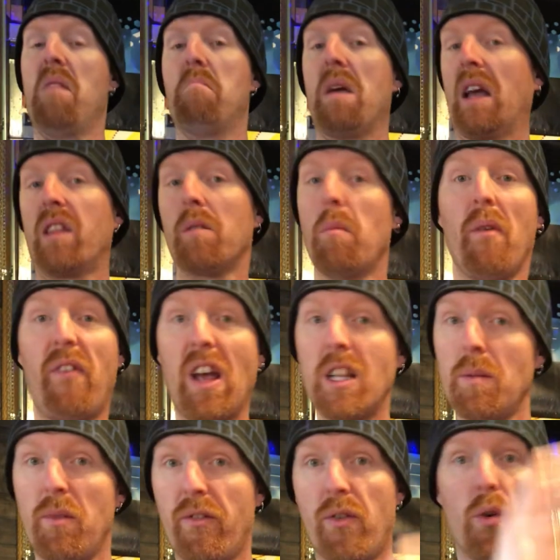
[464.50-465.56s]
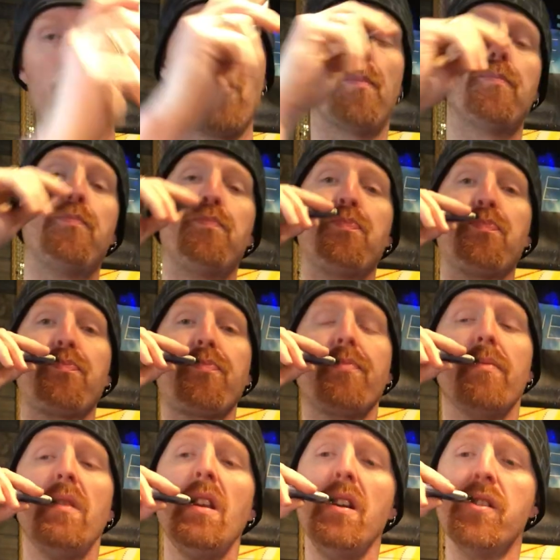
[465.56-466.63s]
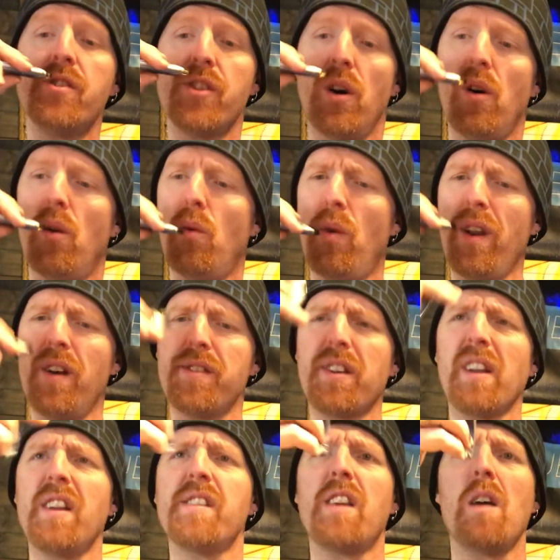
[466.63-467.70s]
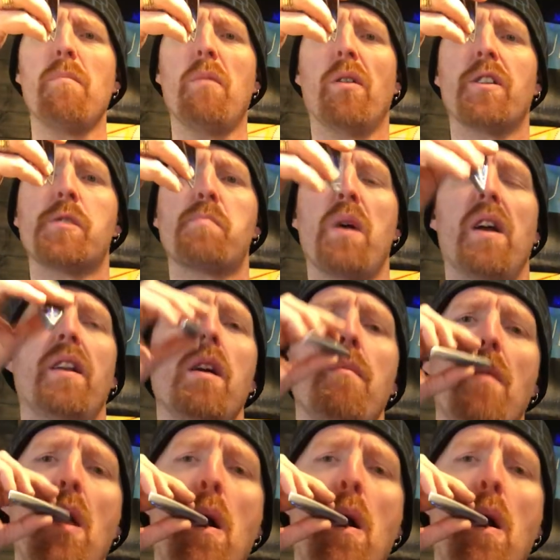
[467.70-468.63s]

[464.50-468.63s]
make them available for you. So what else can I say about this, Brandy?